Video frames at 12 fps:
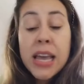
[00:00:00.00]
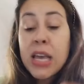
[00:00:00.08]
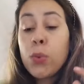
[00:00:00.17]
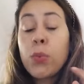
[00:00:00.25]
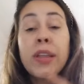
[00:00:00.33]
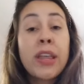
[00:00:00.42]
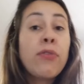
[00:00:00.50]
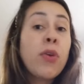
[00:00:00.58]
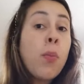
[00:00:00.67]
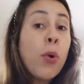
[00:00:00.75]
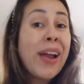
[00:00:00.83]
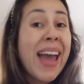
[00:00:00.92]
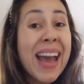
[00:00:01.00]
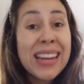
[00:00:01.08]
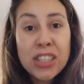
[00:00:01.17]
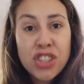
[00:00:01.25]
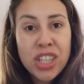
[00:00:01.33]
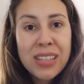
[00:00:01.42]
It will give you more
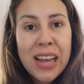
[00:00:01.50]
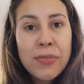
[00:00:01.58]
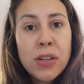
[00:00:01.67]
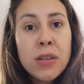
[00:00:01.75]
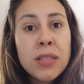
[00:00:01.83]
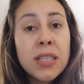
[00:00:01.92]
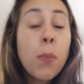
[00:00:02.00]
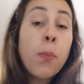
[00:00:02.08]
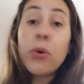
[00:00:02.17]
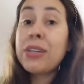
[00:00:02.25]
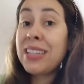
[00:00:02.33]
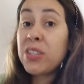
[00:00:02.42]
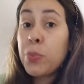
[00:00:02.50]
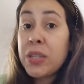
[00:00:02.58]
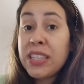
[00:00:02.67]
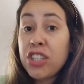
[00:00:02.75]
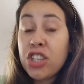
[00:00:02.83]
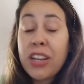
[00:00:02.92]
energy levels, more
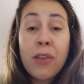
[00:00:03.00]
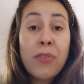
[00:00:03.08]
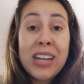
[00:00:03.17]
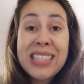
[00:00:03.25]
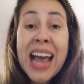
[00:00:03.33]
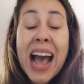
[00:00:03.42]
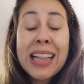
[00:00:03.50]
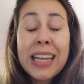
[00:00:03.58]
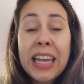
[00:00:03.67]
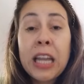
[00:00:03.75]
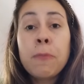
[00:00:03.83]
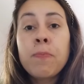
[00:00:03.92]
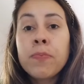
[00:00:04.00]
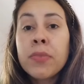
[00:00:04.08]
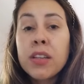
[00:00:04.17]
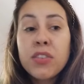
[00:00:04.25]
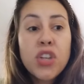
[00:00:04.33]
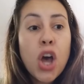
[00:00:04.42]
disposition and vitality.
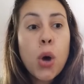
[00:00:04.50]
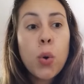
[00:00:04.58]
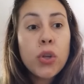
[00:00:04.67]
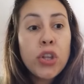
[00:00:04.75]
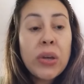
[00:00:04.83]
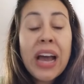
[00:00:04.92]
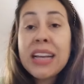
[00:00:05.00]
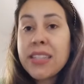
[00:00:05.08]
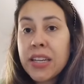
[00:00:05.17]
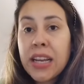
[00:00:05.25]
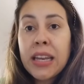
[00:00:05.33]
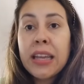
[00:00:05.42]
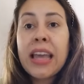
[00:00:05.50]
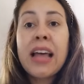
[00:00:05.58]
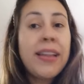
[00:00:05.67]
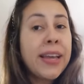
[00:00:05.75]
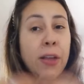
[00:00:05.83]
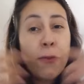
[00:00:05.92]
So you guys are gonna
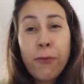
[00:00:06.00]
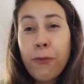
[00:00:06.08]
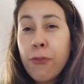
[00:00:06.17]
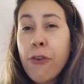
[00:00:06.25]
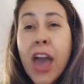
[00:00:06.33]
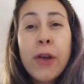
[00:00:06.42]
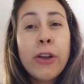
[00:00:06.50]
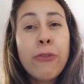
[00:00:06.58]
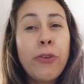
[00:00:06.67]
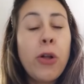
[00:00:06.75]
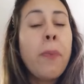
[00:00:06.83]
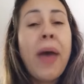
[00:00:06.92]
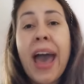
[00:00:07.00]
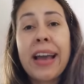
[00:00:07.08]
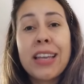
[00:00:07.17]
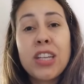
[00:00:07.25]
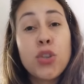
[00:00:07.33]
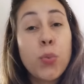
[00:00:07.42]
get like a very full
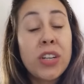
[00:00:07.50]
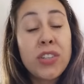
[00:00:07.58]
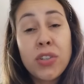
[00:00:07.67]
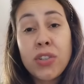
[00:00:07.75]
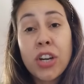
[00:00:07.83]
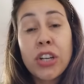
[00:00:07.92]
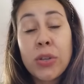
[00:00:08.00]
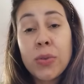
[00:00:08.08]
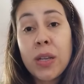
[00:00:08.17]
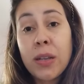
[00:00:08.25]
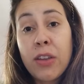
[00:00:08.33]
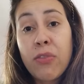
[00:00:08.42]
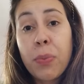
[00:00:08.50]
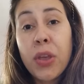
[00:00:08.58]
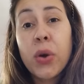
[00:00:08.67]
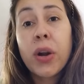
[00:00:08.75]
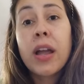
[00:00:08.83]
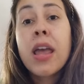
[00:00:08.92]
package once you start using Liv
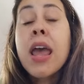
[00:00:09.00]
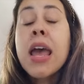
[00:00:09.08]
Pure.